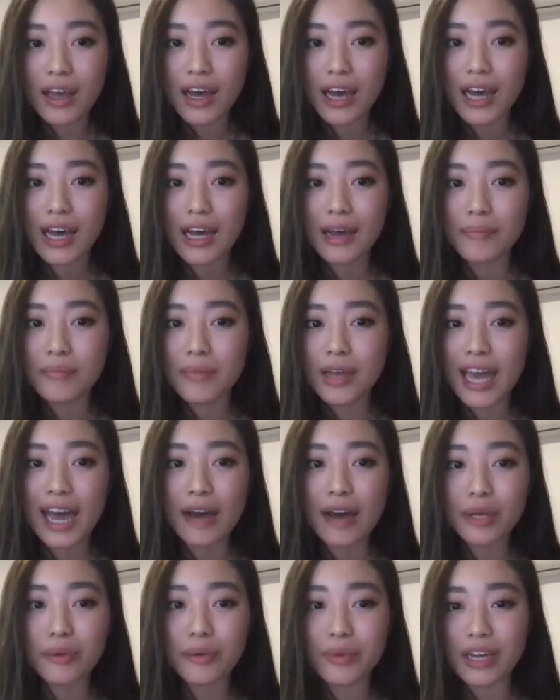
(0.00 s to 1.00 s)

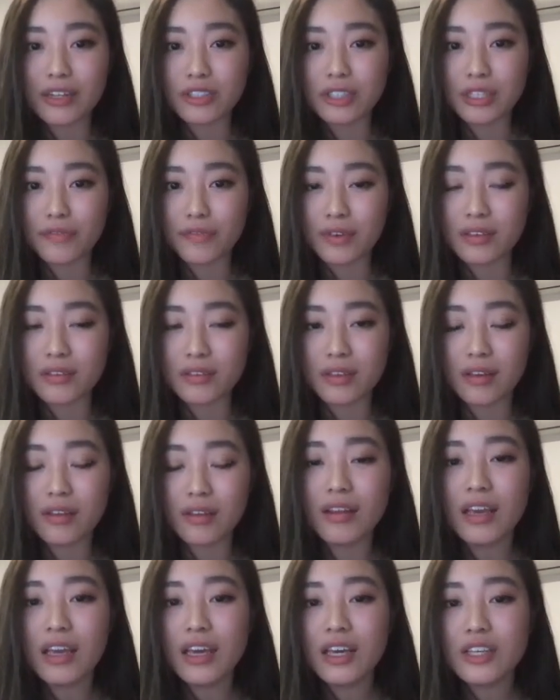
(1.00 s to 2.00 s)
How can we actually fix it?
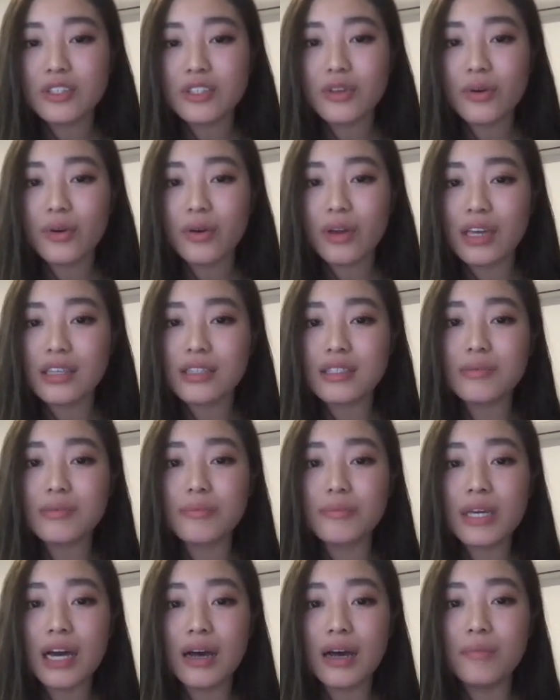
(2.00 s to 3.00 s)
So it's
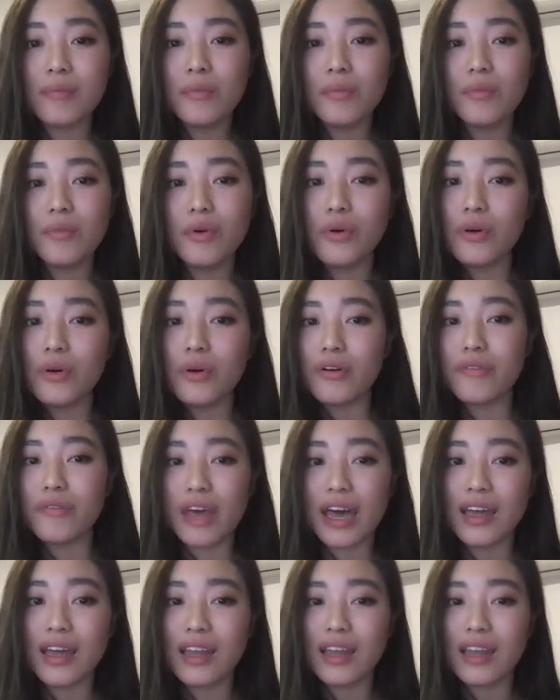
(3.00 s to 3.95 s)
become more of that.